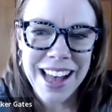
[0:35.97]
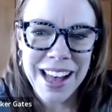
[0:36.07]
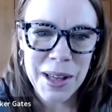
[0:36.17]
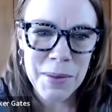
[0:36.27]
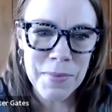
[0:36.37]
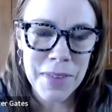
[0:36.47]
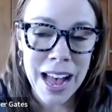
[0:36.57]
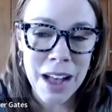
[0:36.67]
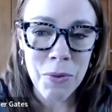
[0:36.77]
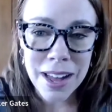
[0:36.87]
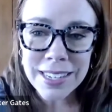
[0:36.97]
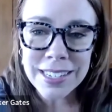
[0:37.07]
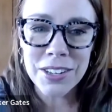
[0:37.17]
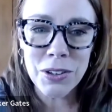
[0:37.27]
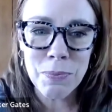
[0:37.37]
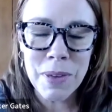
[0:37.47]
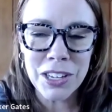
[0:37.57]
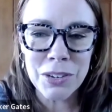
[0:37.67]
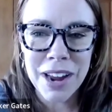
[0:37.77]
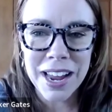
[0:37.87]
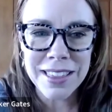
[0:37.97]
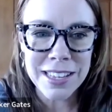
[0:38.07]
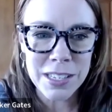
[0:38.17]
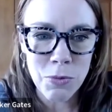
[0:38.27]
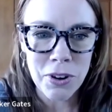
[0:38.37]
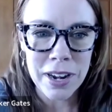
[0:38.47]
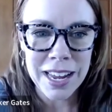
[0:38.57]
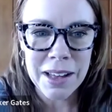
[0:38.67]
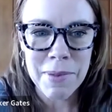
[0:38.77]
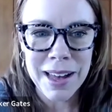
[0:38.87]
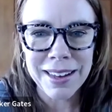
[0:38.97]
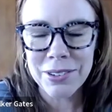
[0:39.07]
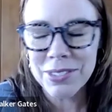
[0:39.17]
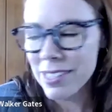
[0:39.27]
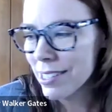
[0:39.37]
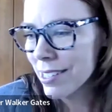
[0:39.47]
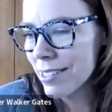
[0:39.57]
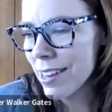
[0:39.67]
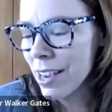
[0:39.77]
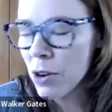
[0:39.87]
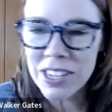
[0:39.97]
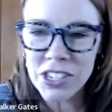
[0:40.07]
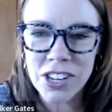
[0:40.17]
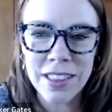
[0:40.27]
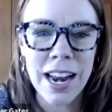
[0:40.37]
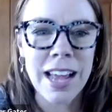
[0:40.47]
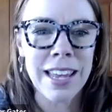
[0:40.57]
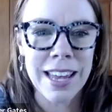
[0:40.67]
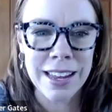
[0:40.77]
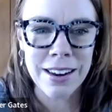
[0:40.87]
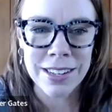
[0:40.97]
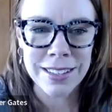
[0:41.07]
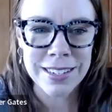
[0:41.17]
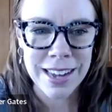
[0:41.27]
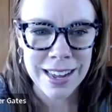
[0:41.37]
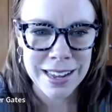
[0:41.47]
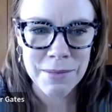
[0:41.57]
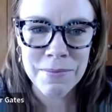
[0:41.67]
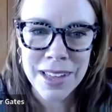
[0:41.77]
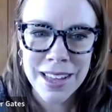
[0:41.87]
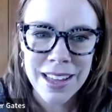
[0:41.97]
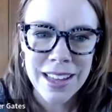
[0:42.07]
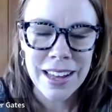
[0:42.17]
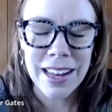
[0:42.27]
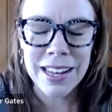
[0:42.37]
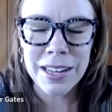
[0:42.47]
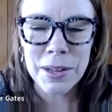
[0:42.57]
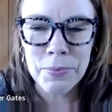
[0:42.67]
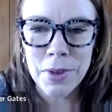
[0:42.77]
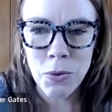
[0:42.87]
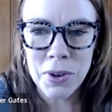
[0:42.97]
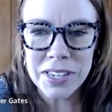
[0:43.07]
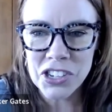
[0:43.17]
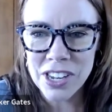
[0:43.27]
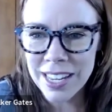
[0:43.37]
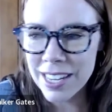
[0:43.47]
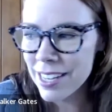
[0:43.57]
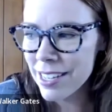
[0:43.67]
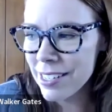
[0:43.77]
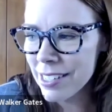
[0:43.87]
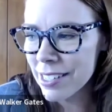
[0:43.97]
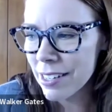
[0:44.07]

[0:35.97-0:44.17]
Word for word: Um, I want to pick your brain this morning about a question that I get all the time, um, which is,